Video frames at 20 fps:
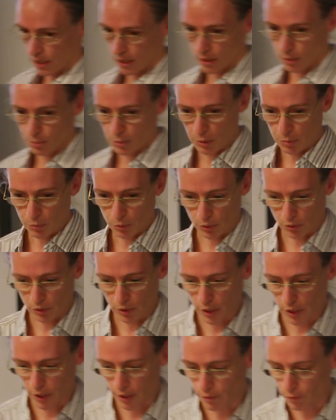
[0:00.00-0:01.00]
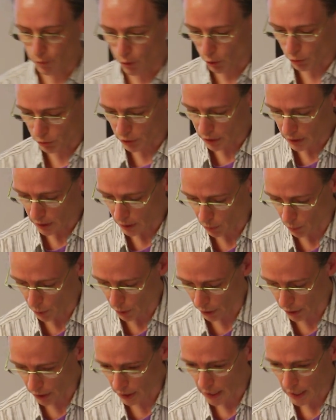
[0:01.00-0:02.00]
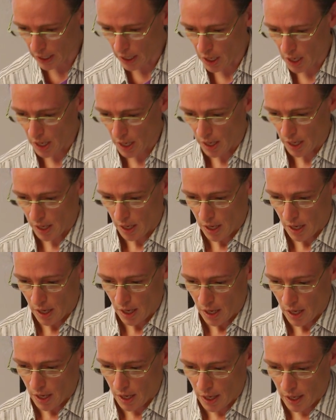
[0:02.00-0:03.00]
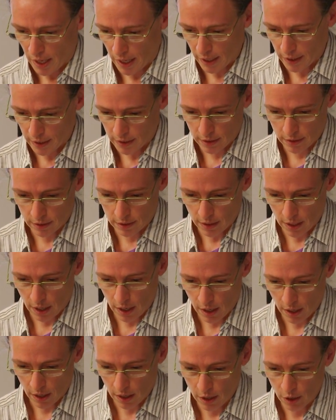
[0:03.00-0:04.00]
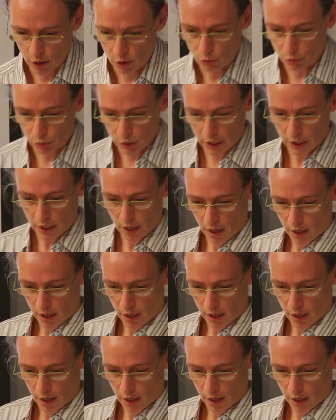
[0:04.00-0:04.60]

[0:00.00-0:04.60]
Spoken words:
the people involved in the work. And we